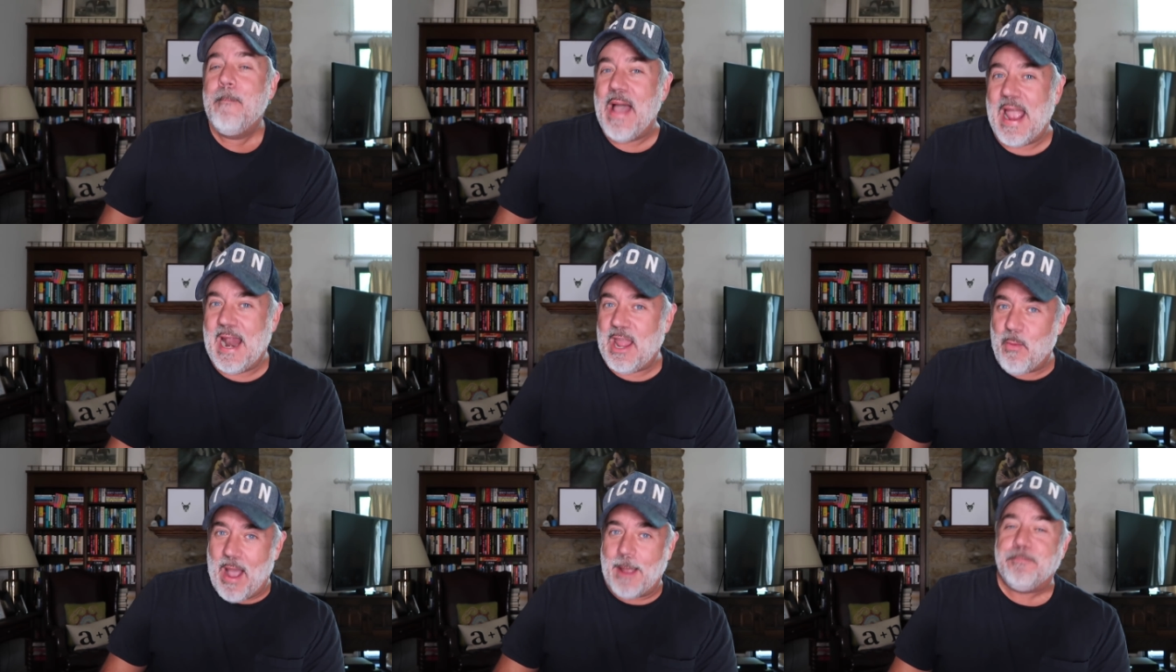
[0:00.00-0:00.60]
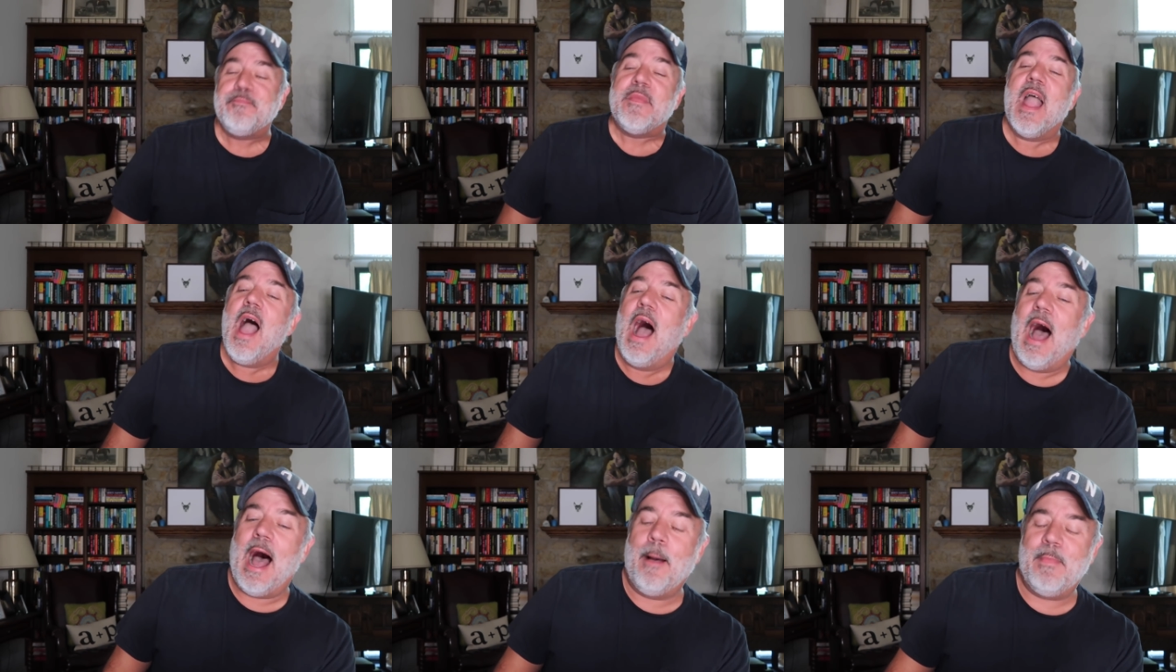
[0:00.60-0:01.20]
But anyway,
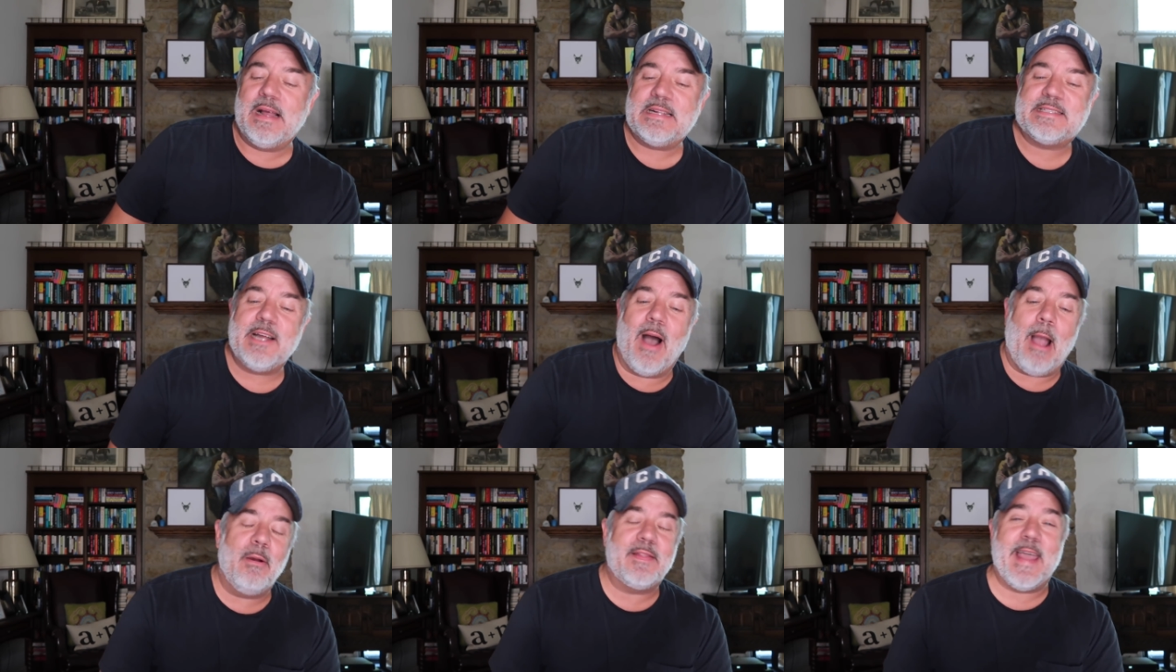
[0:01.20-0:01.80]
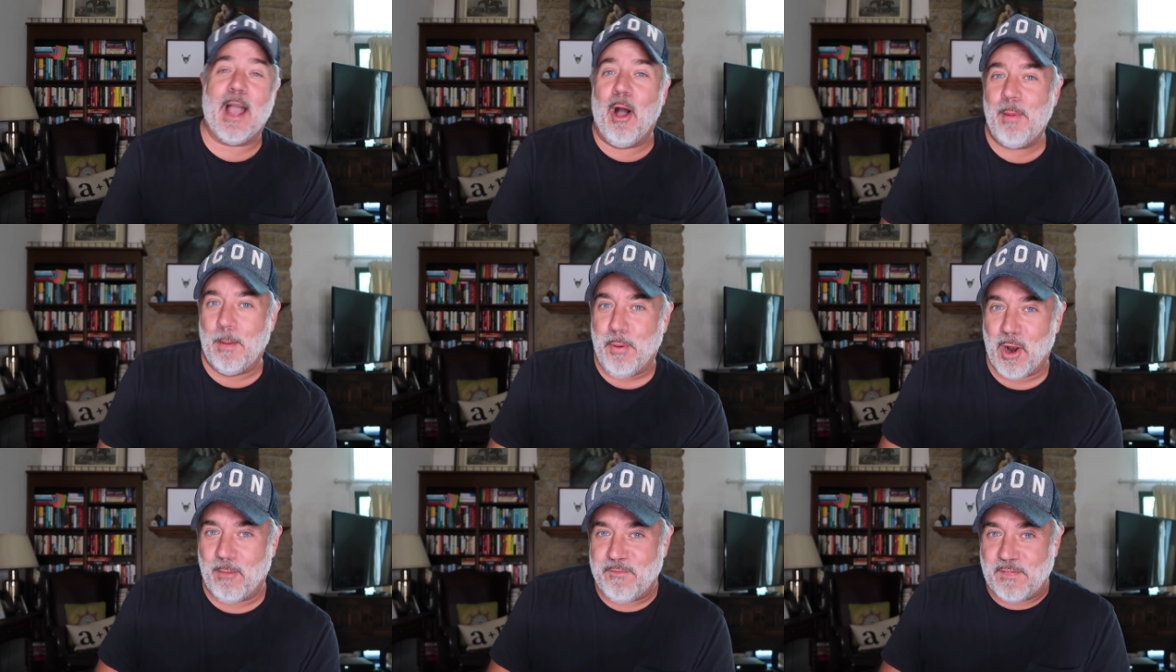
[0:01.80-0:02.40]
um, so I would think, oh, I'm
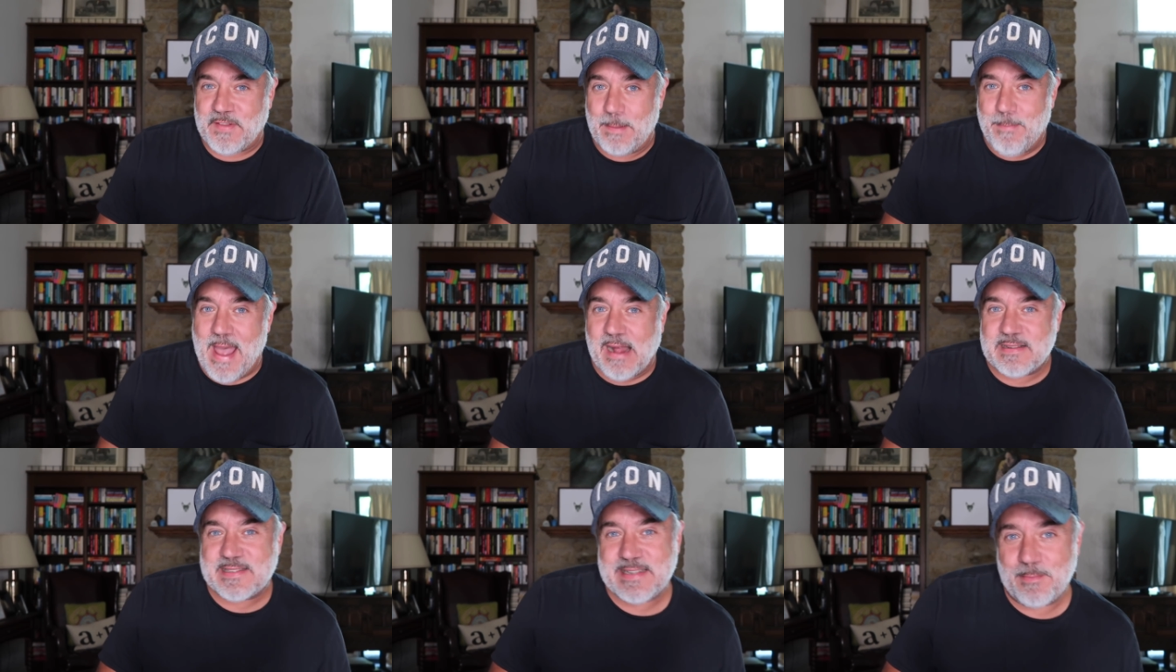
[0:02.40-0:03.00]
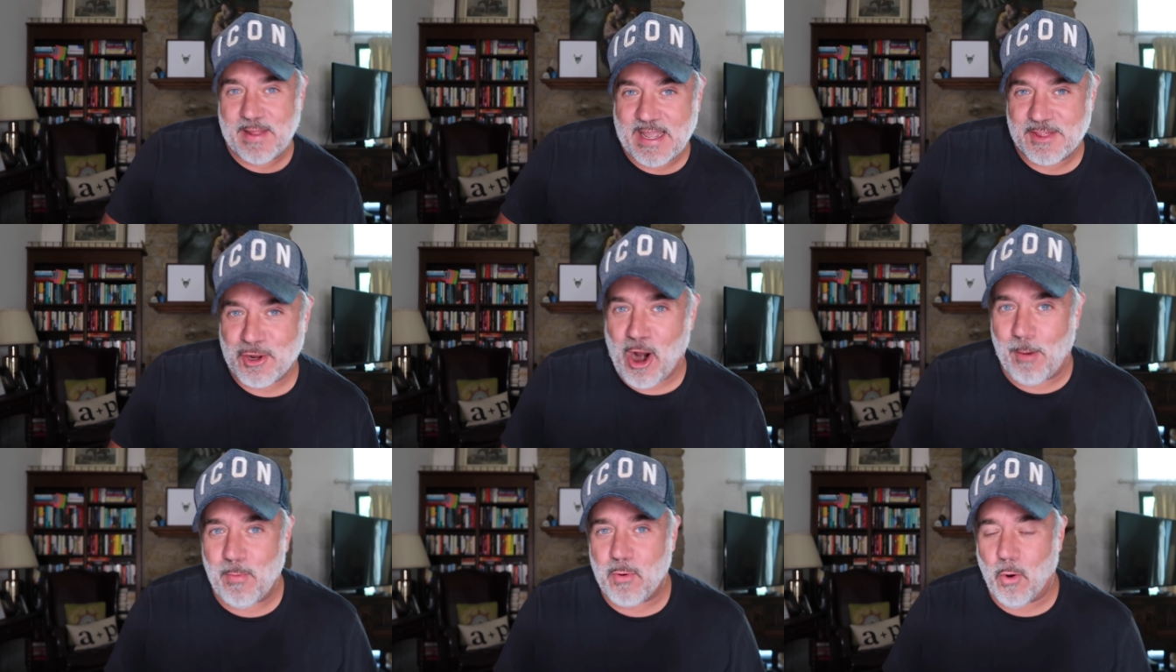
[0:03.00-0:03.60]
gonna put on 15 pounds because I'm gonna get
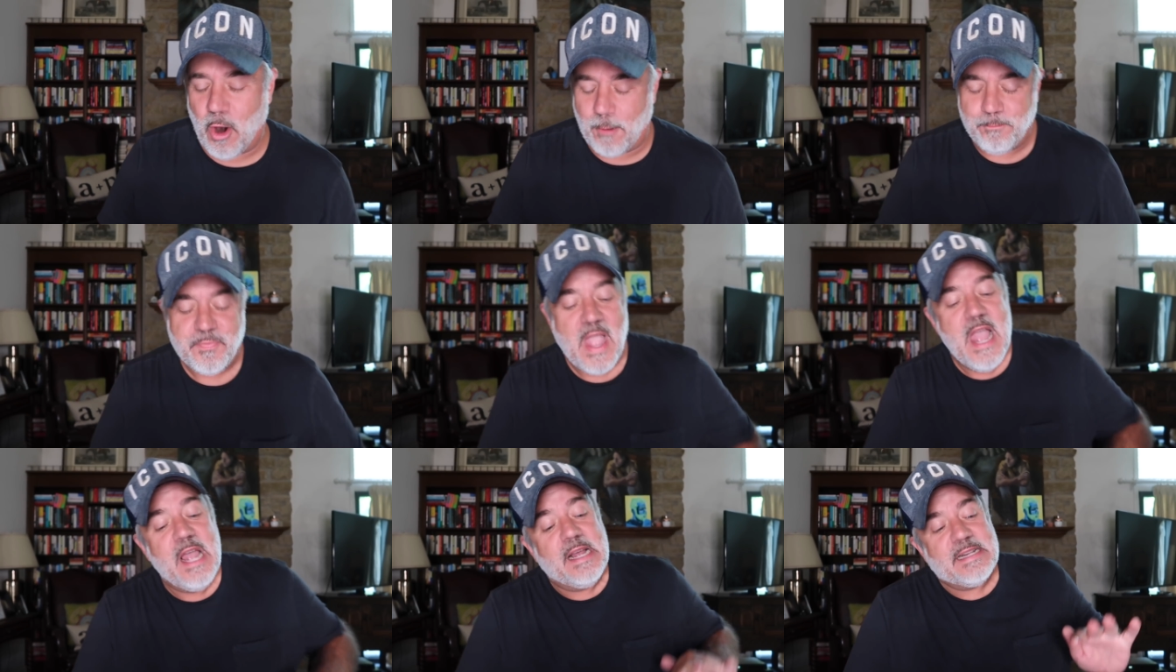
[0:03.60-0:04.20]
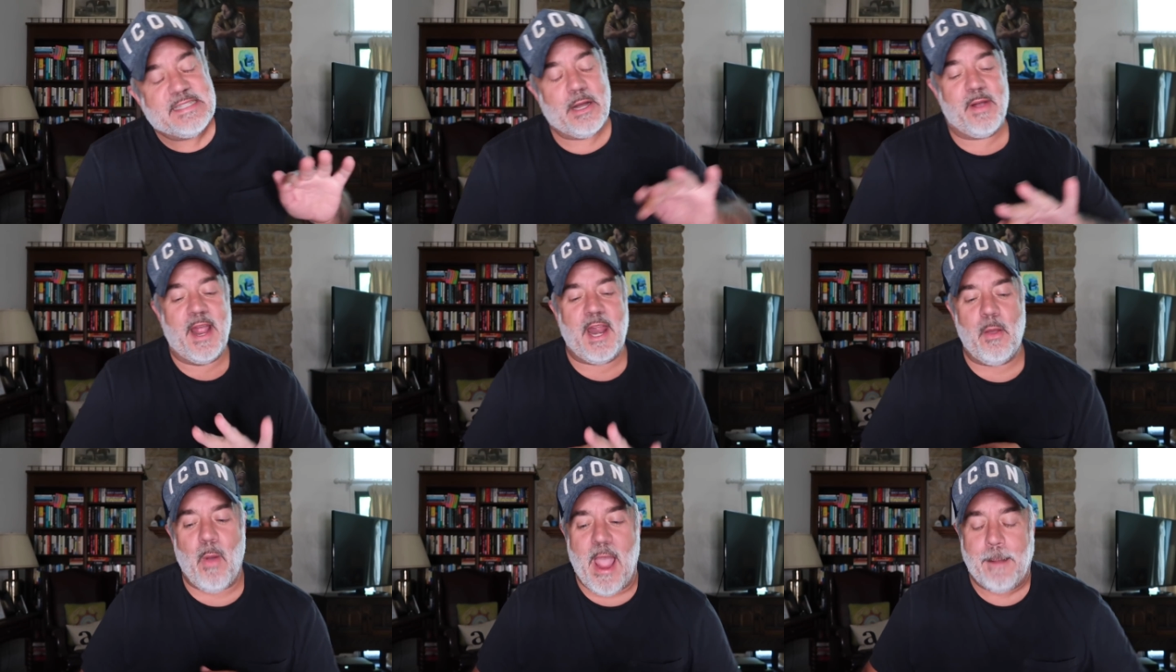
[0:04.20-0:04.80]
the caramel corn. So
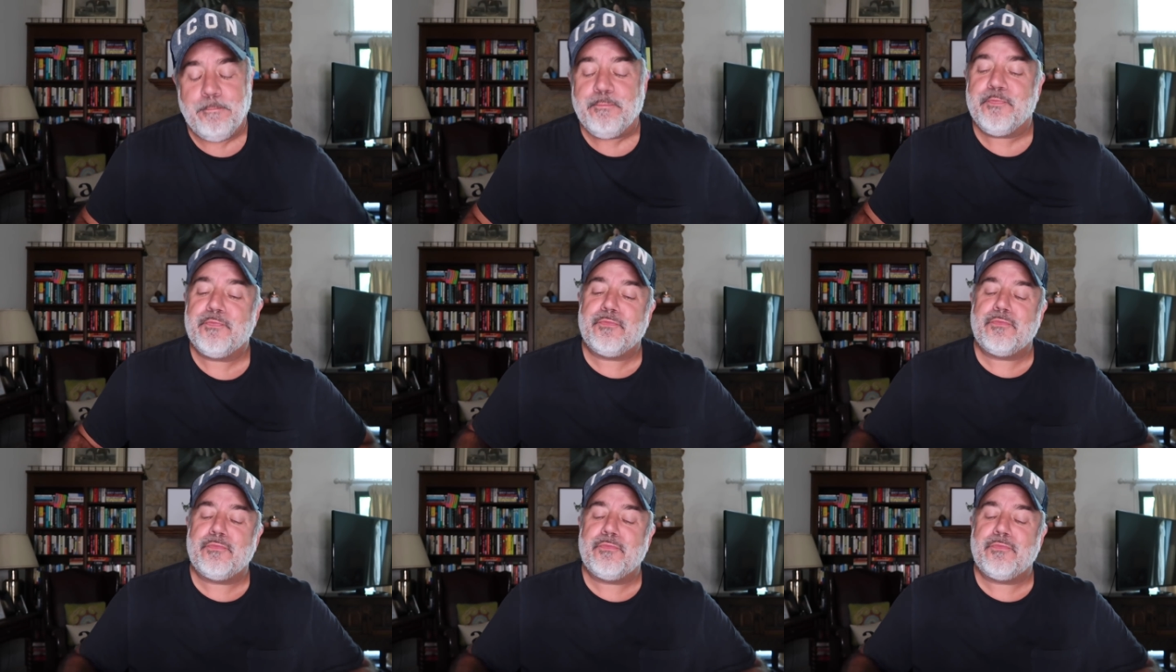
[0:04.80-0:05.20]
anyway,